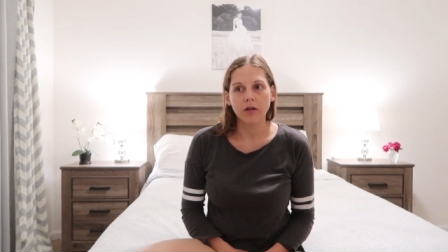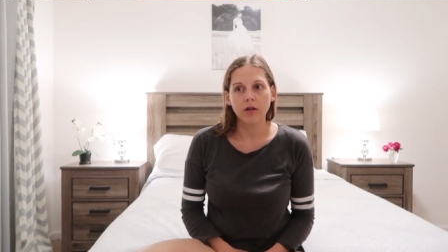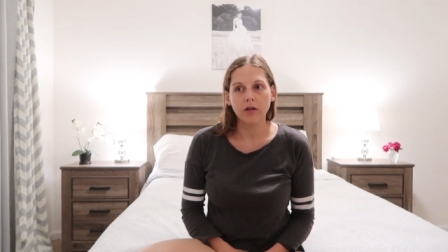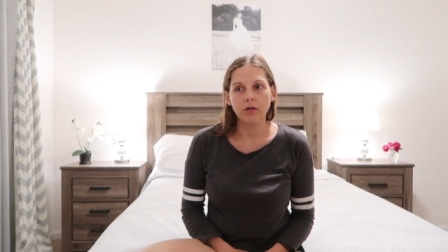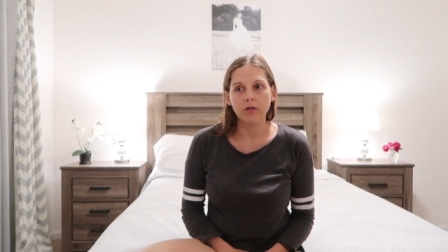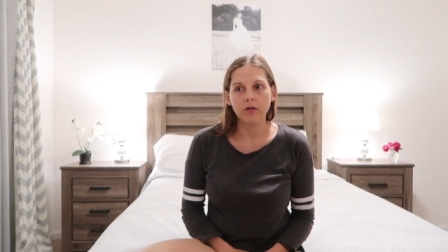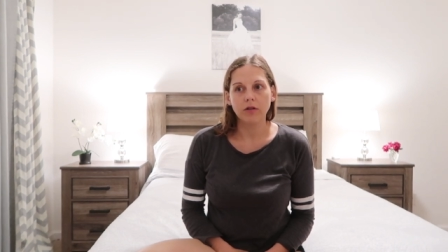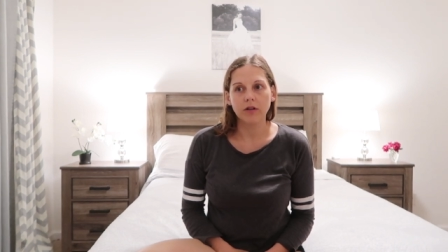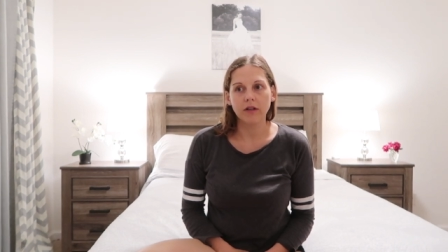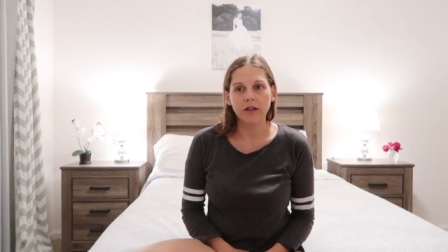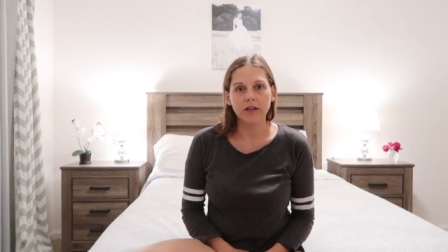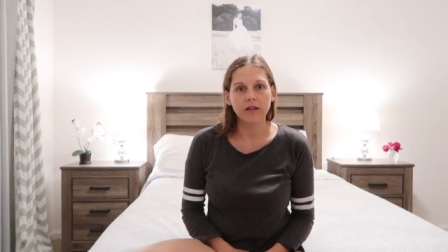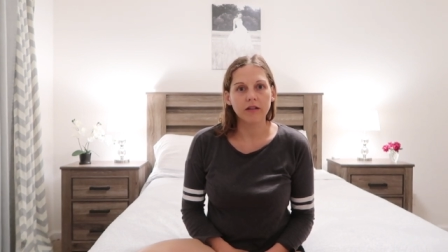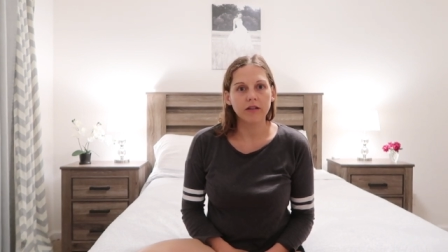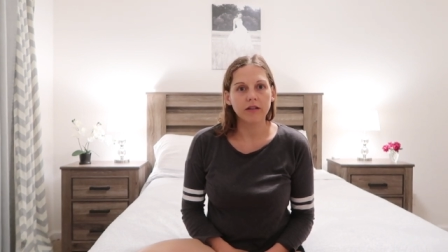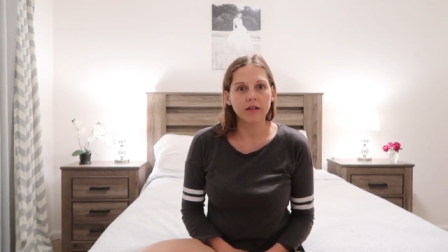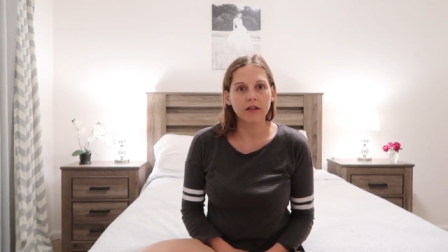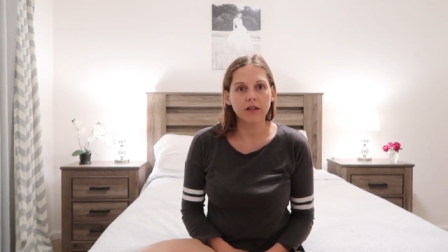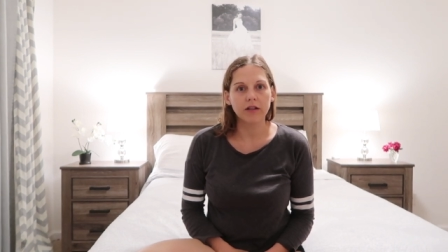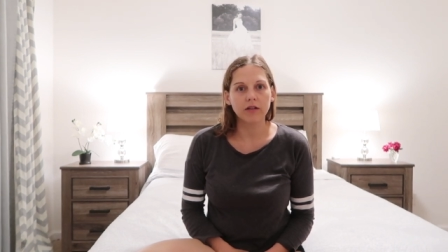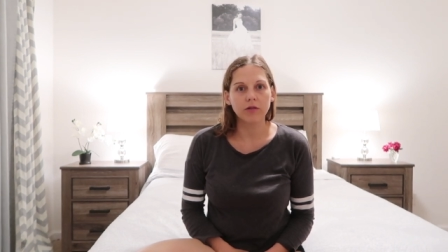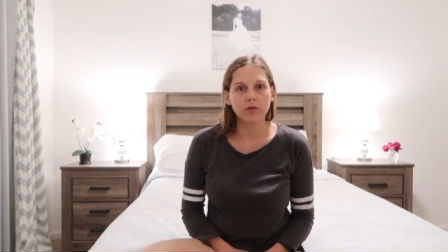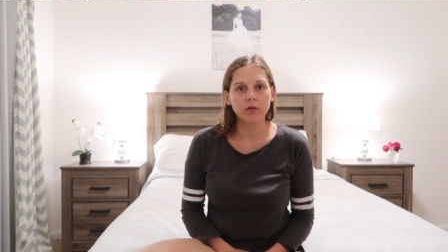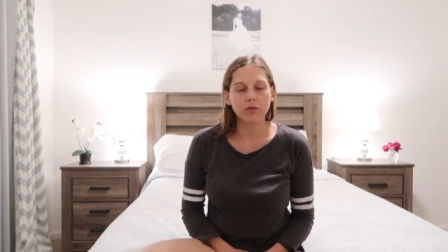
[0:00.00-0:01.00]
it was like
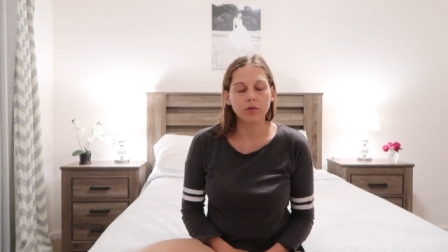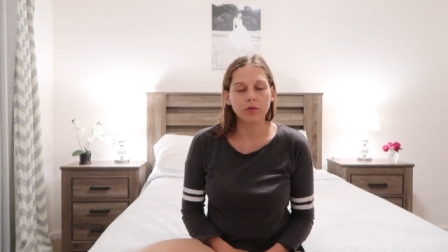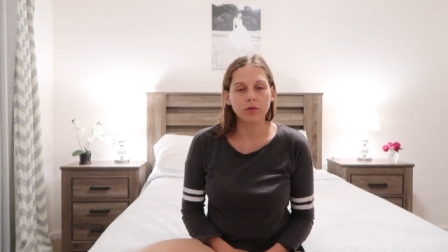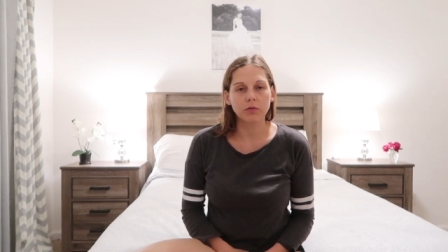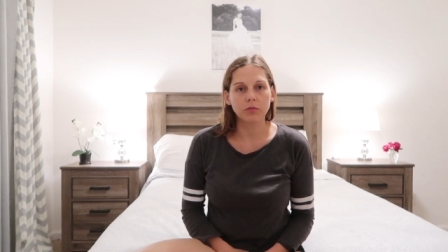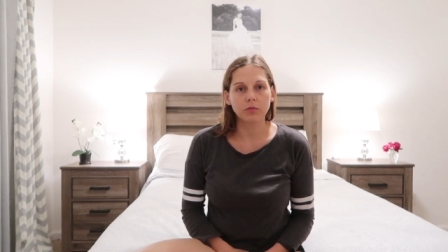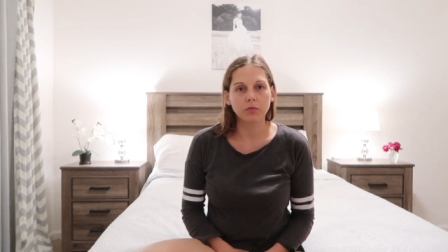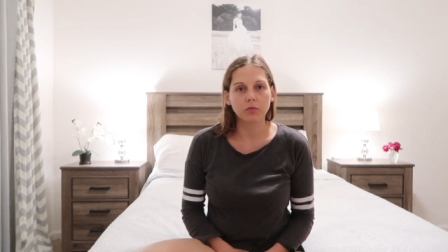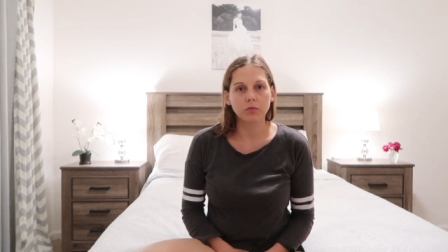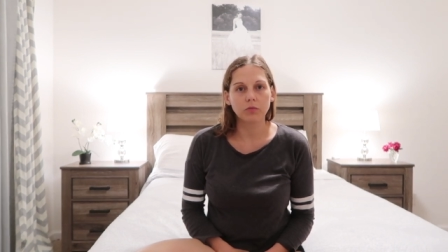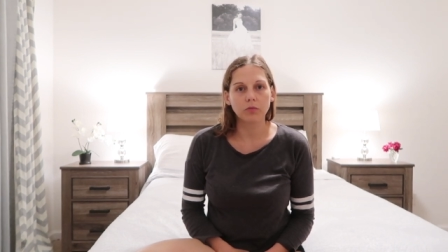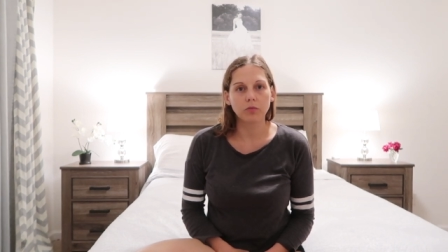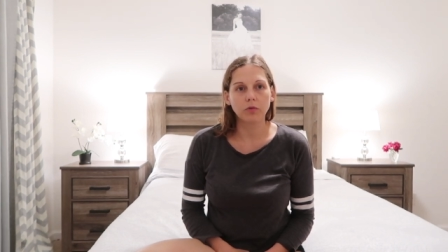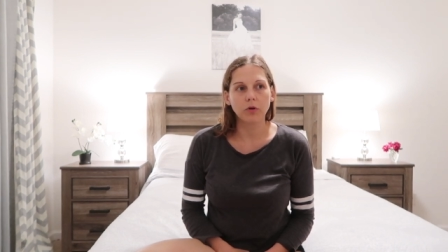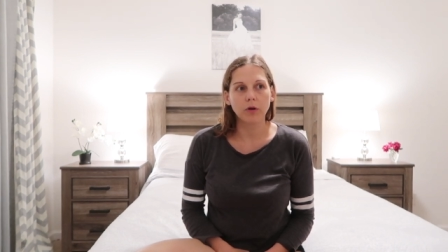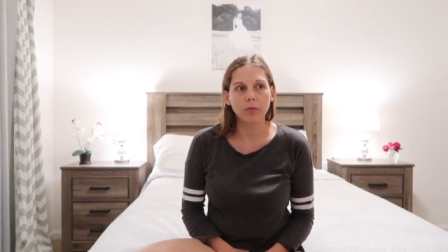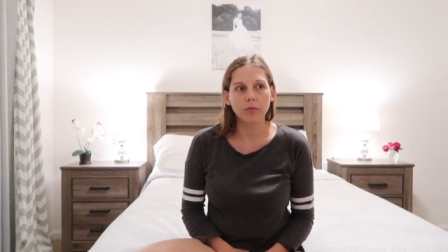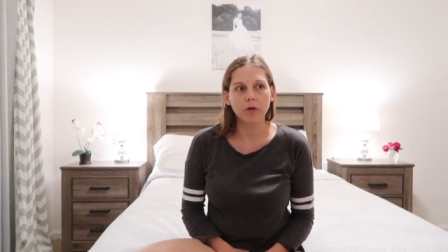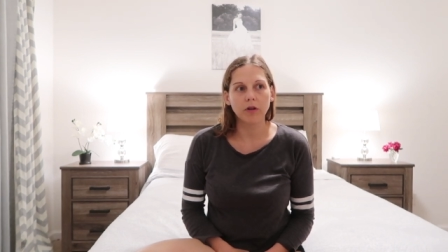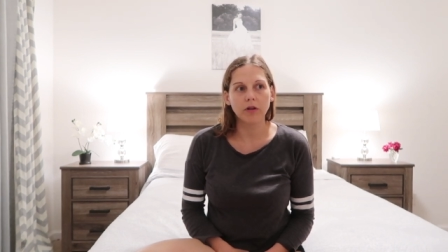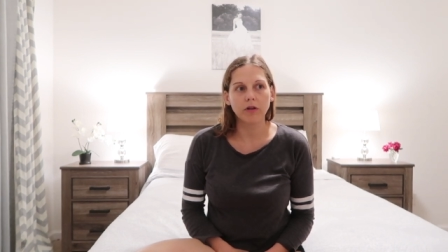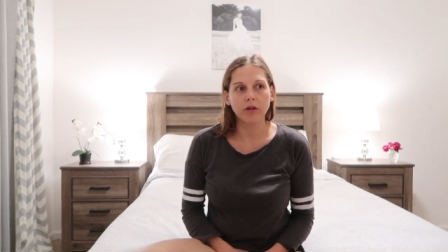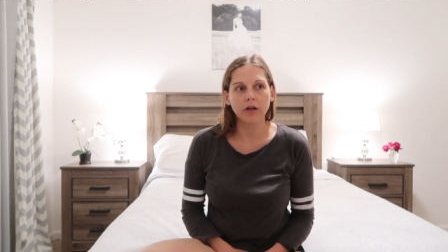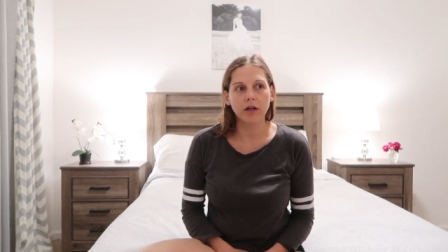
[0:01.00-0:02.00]
six
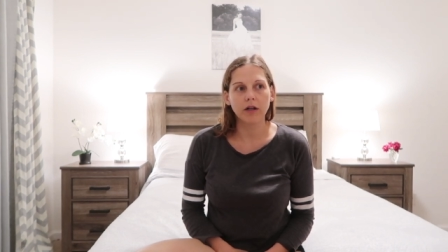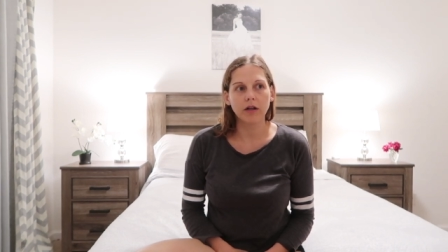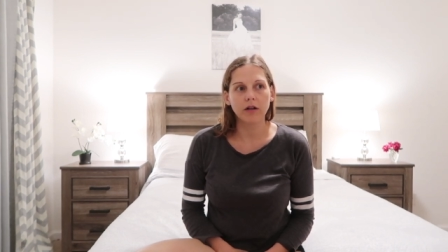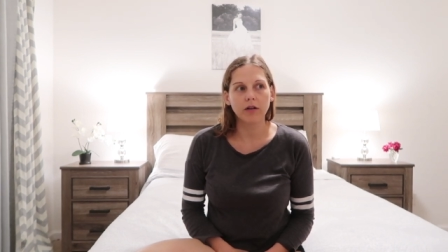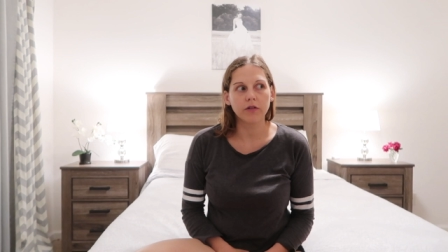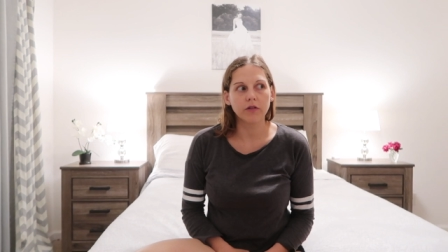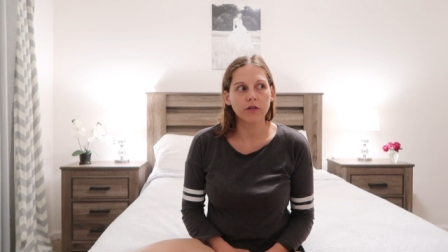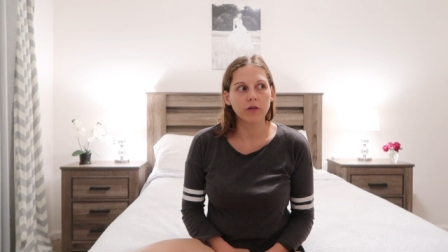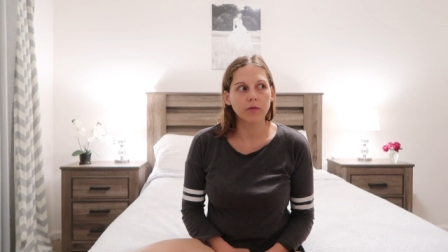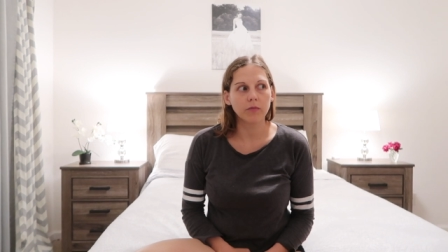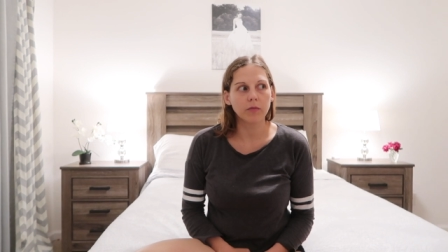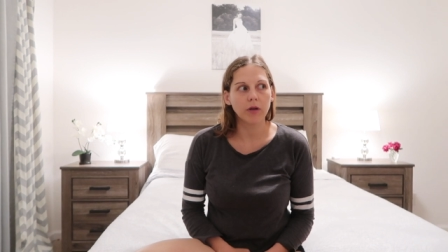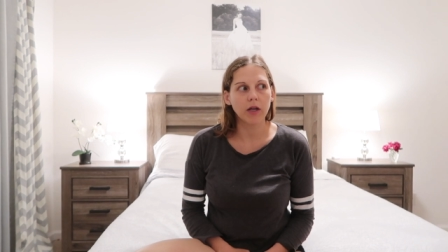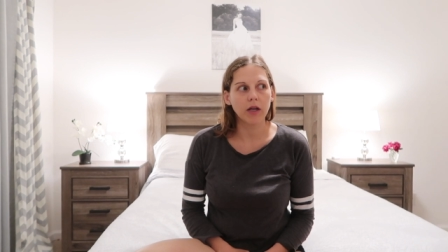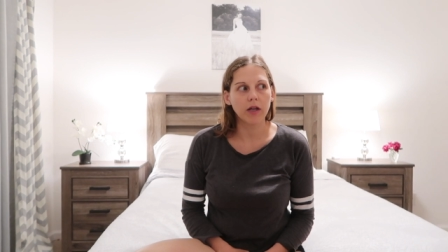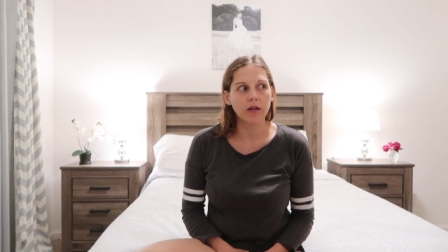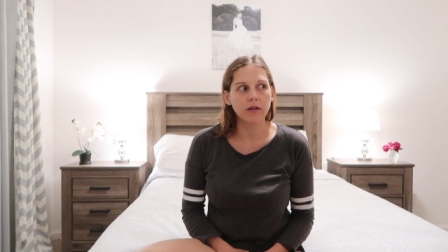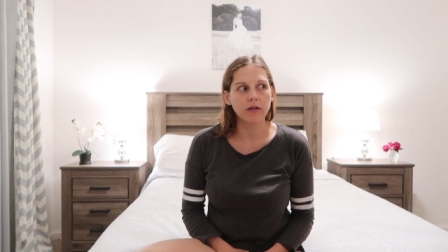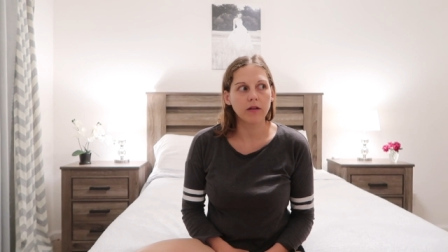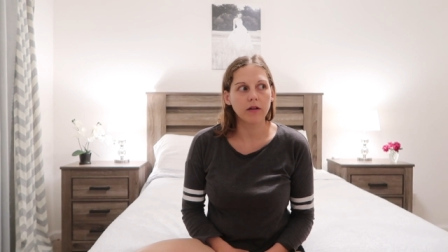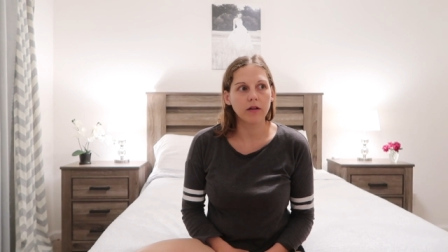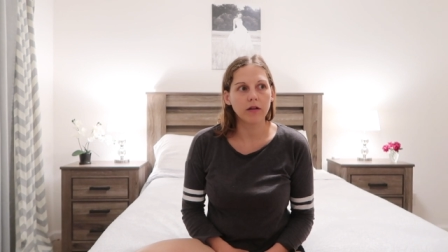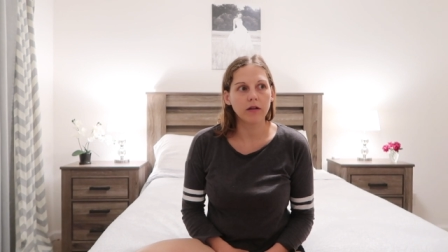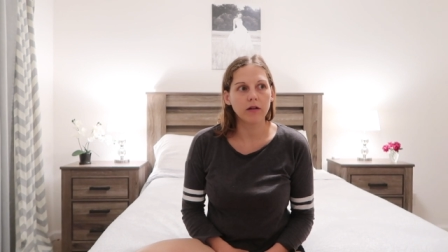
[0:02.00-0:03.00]
women there some
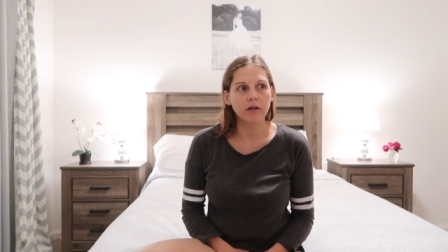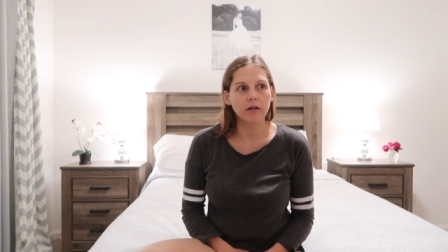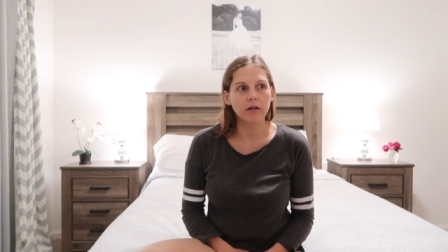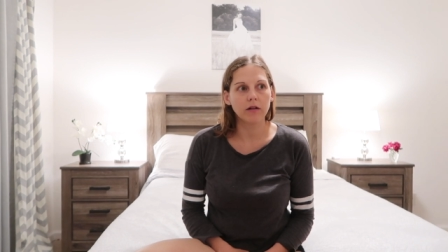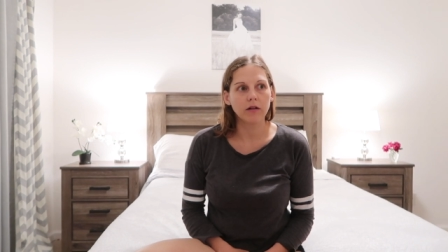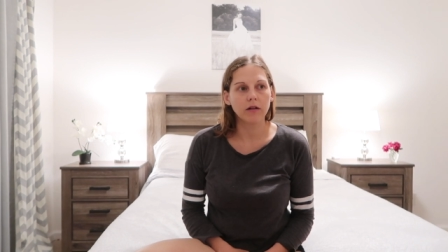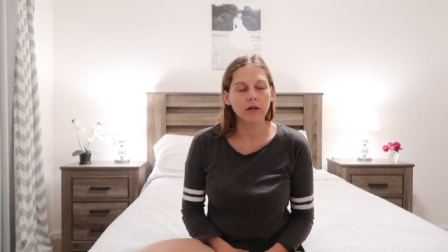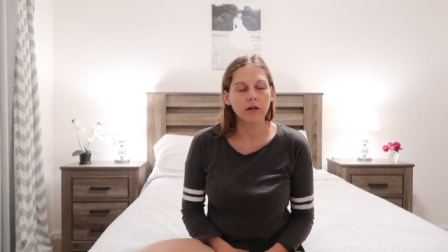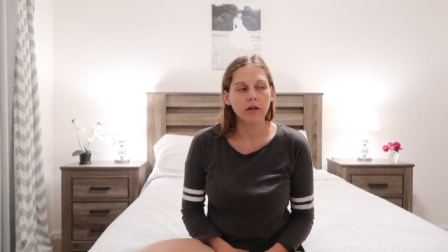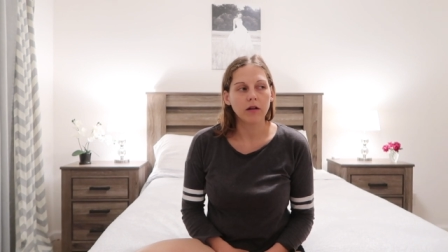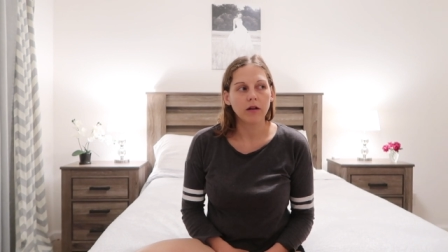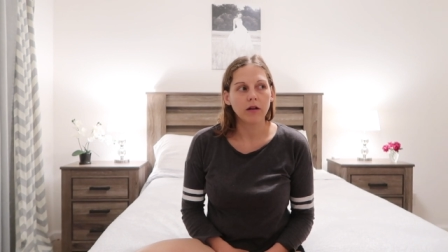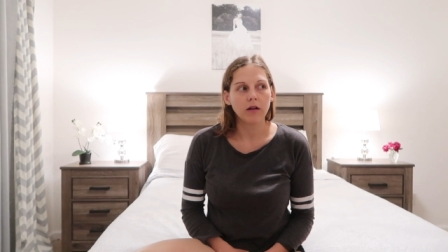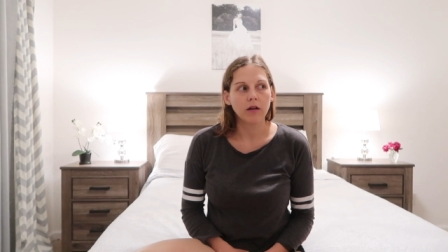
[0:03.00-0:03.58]
had their